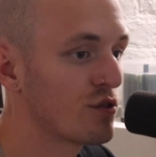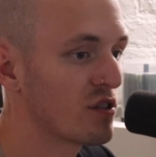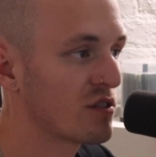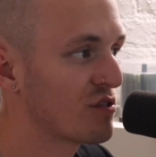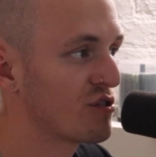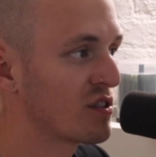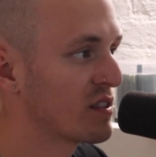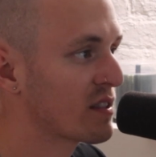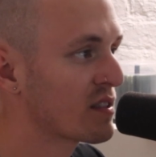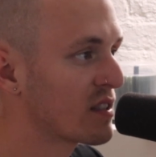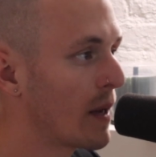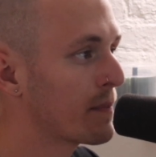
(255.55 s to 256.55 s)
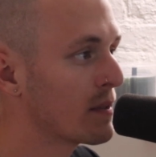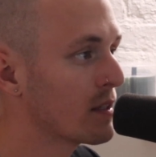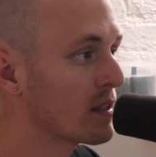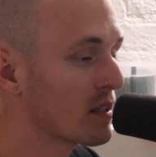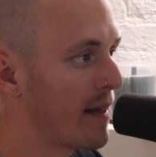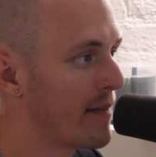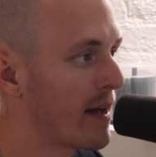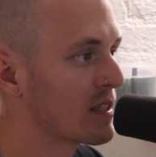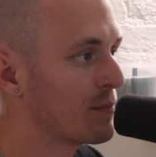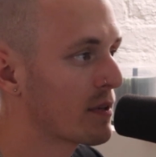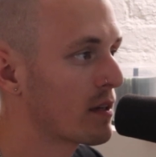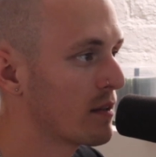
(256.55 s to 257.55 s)
Just accept it. And
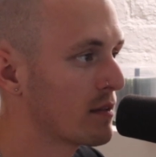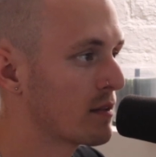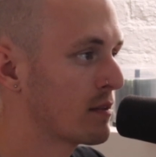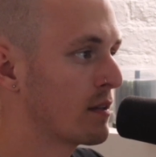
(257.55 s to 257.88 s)
that's because